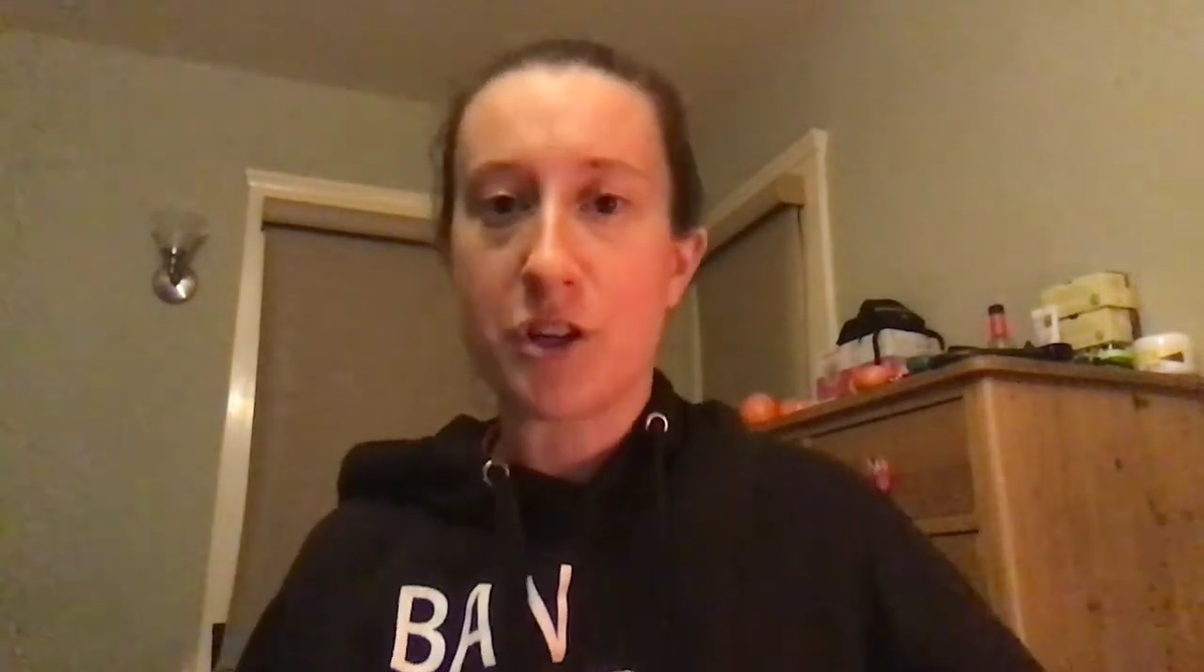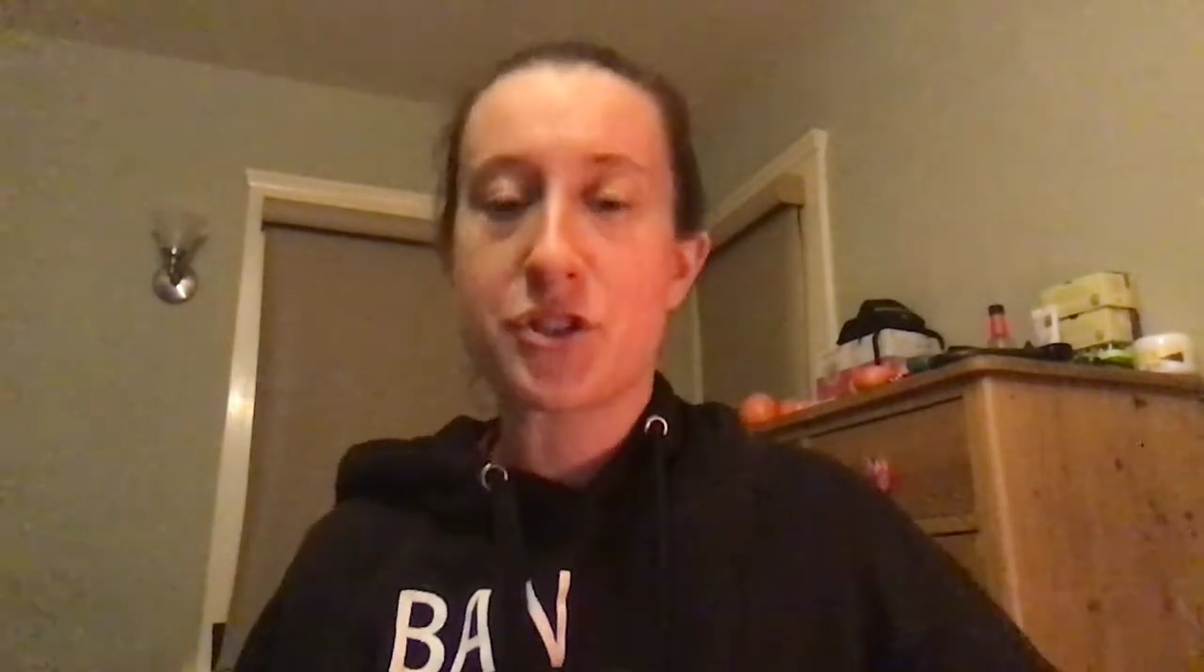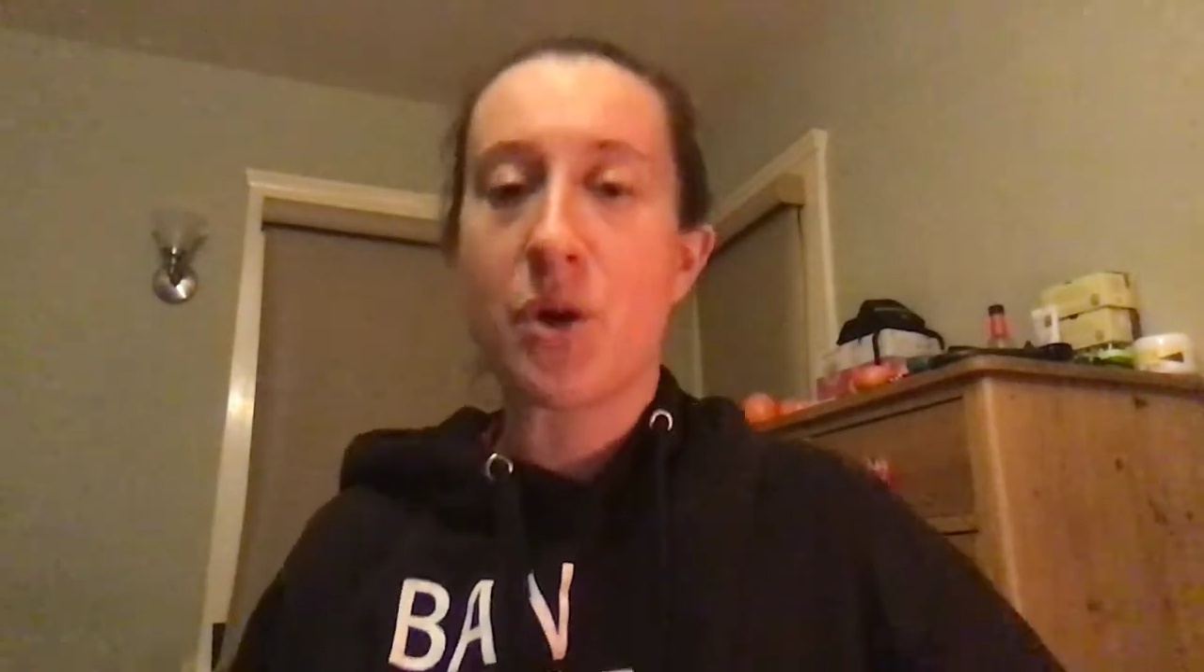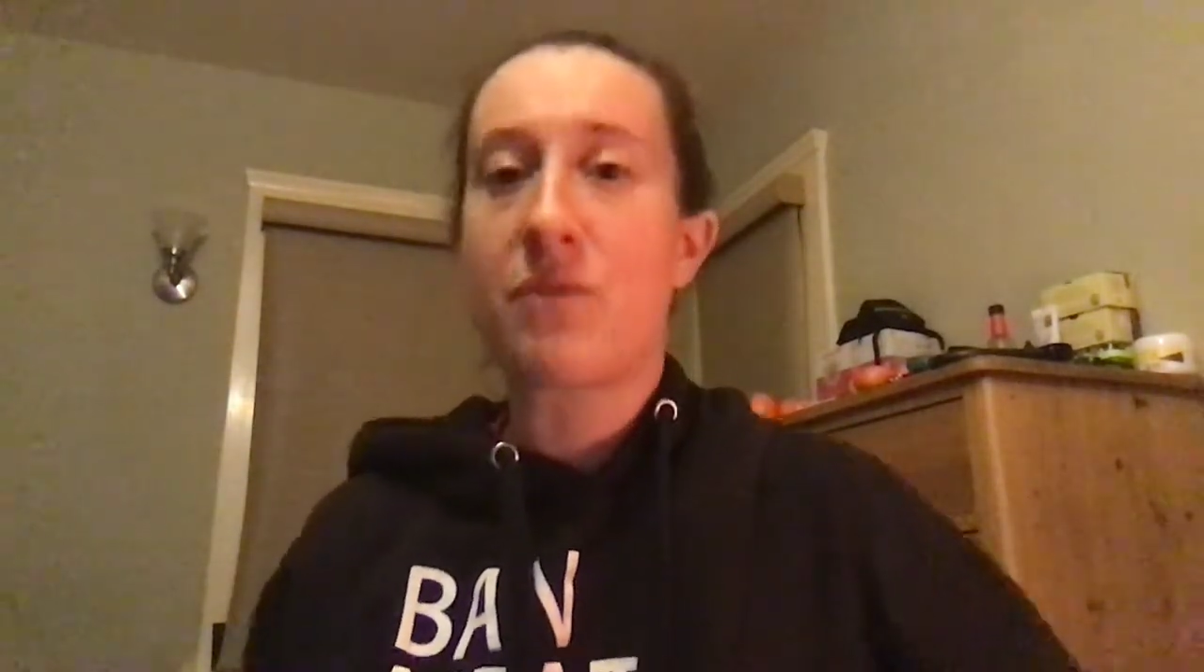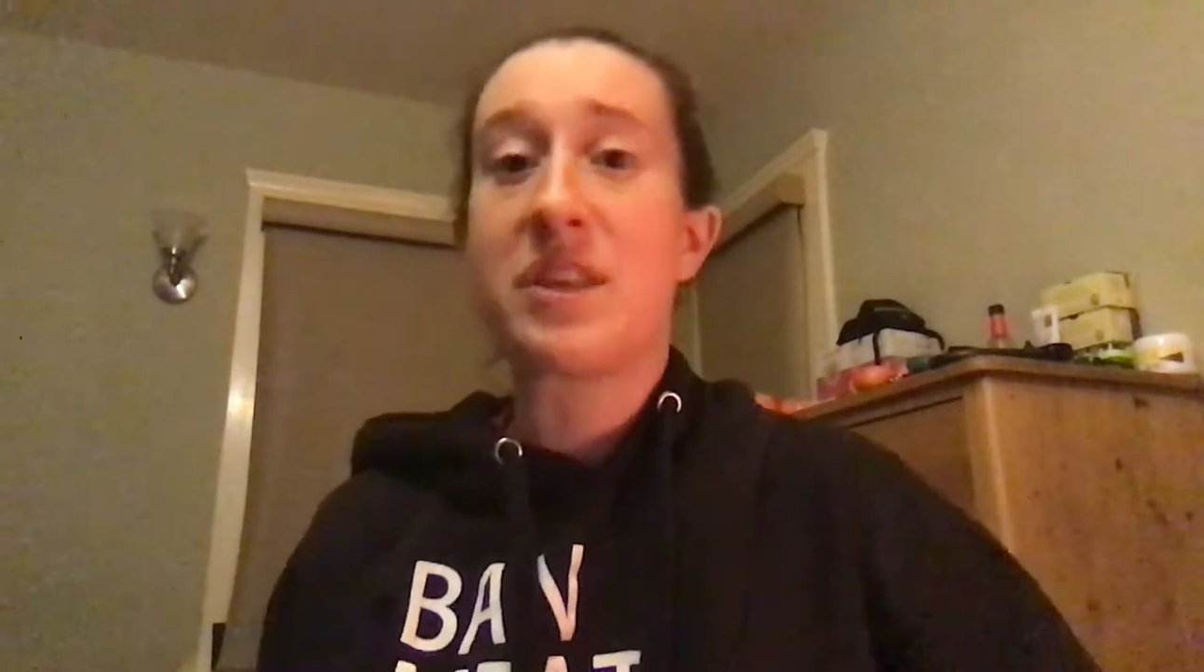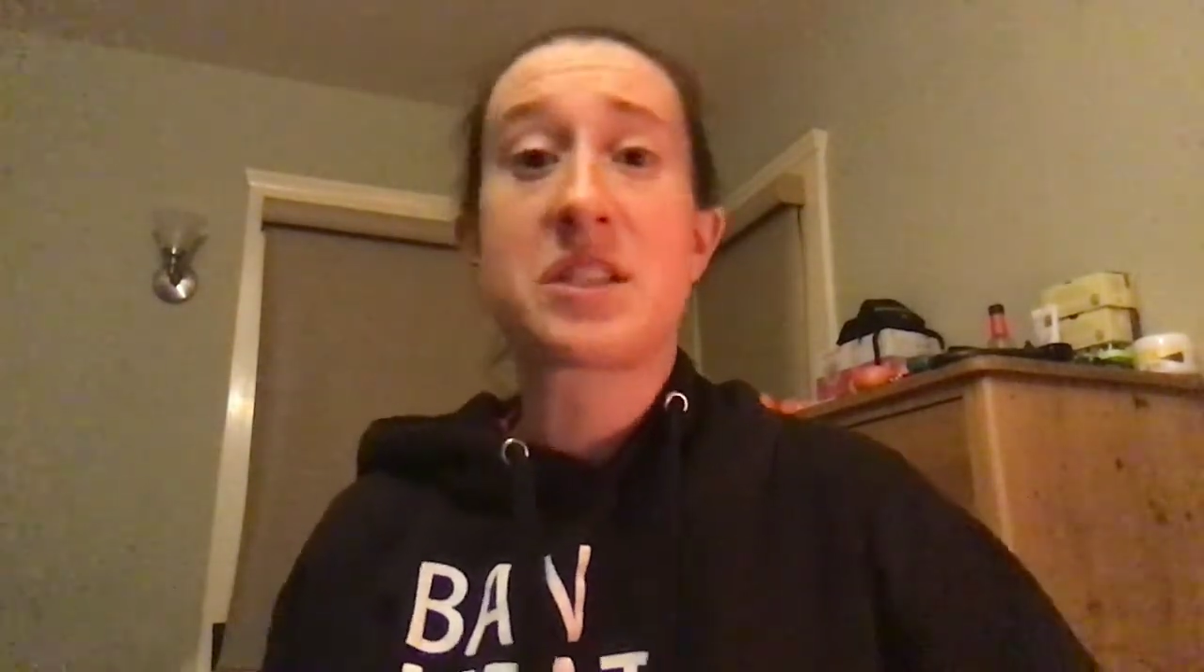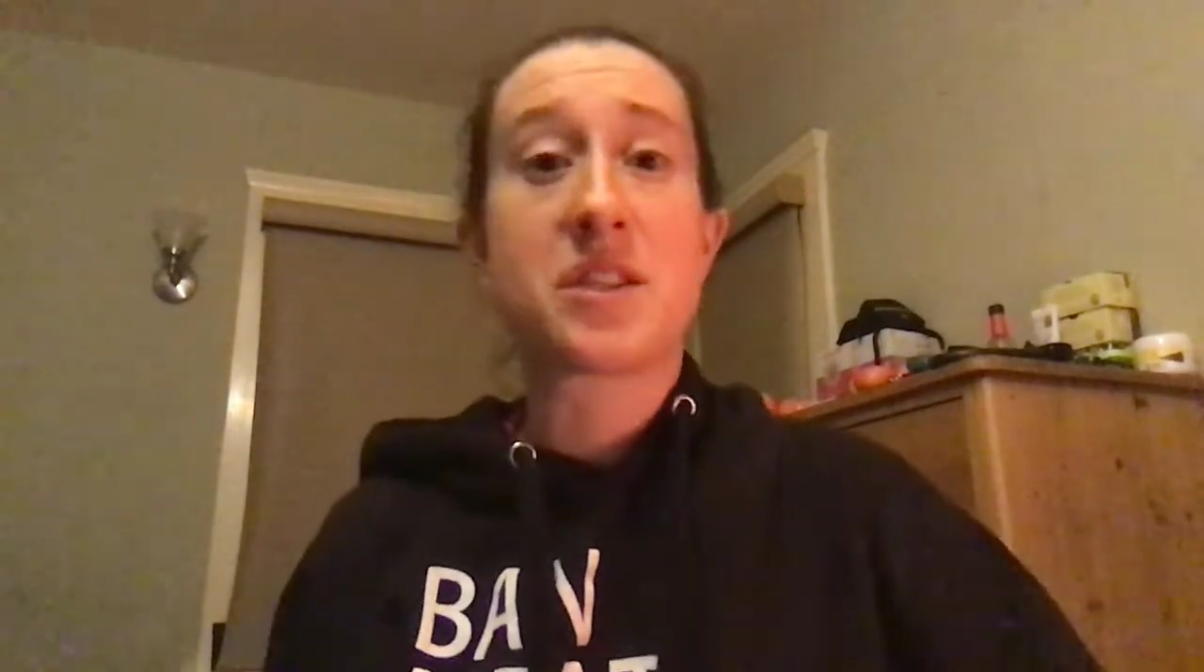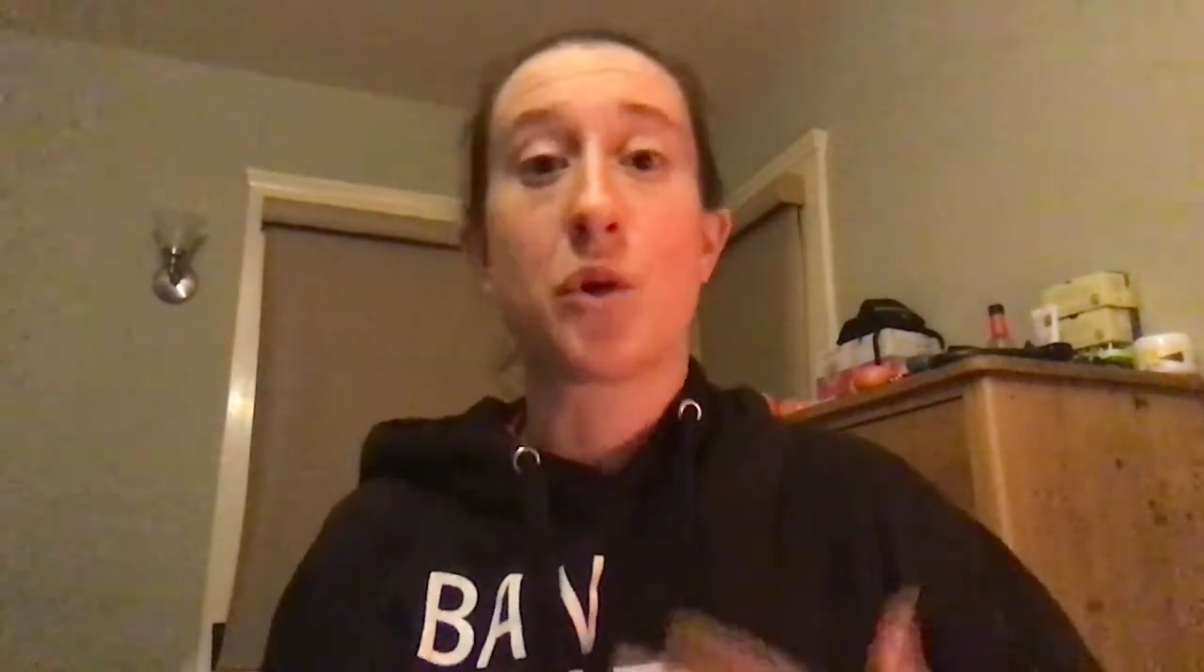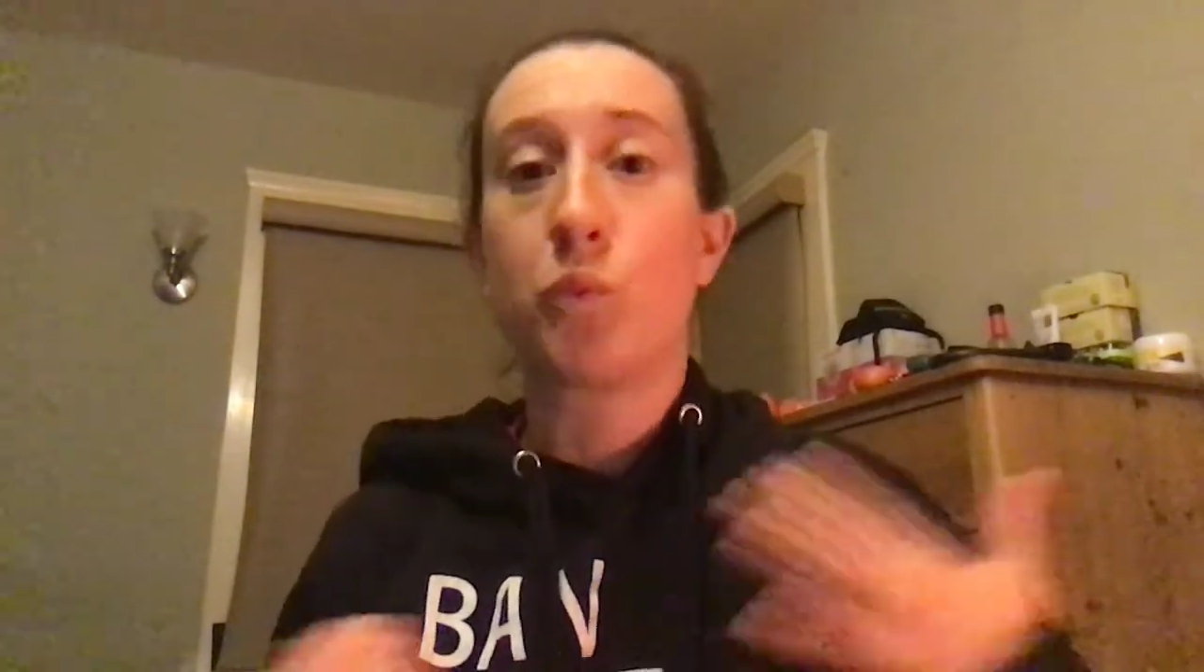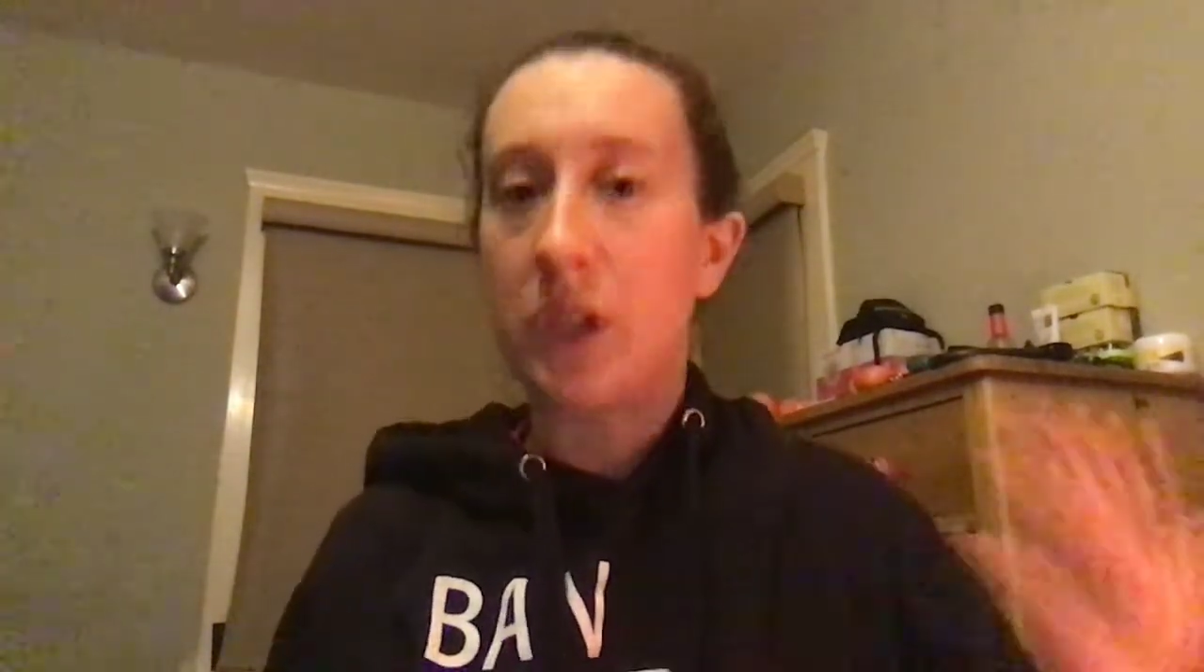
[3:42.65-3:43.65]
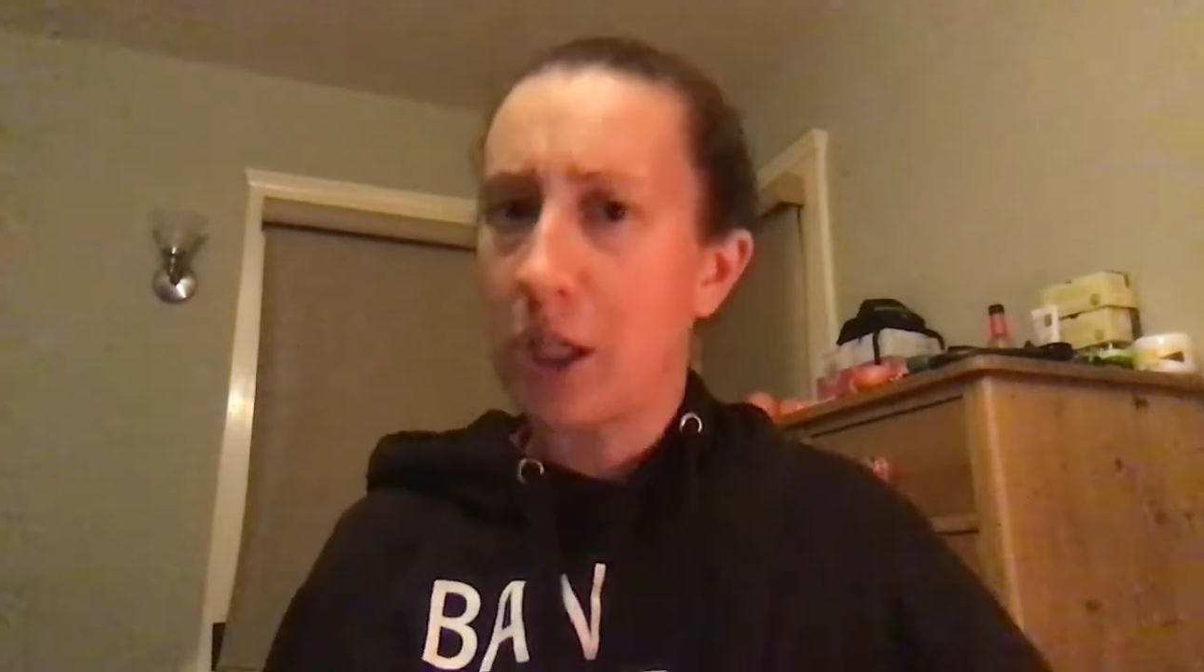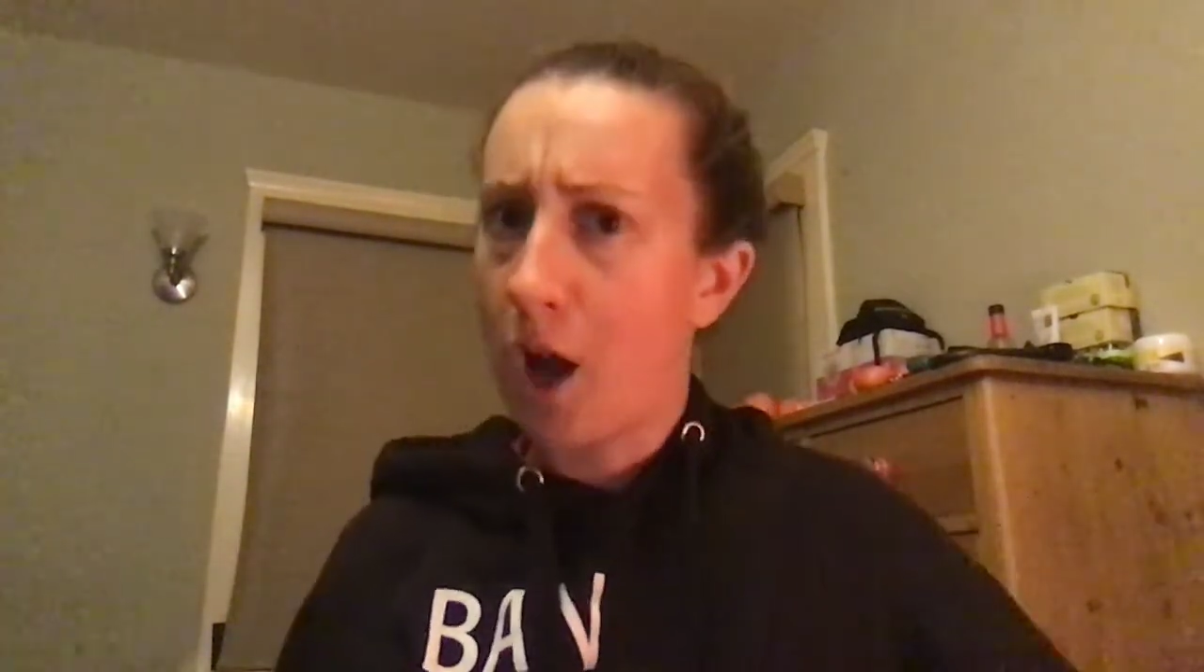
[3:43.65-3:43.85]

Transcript: So if this is a really